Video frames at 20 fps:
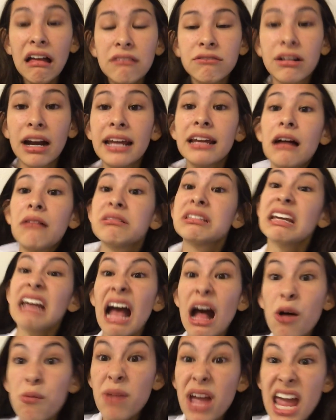right? I was like,
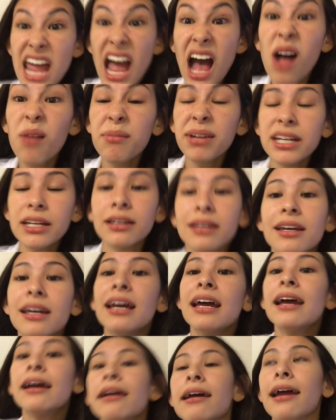help me.
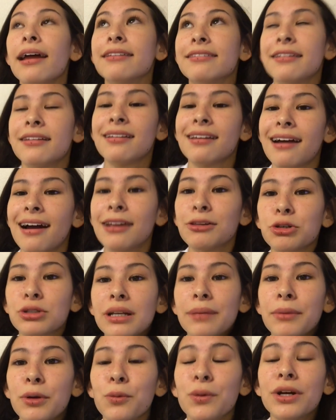And then the guy looked
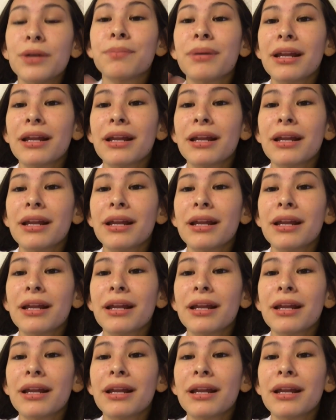at me weird.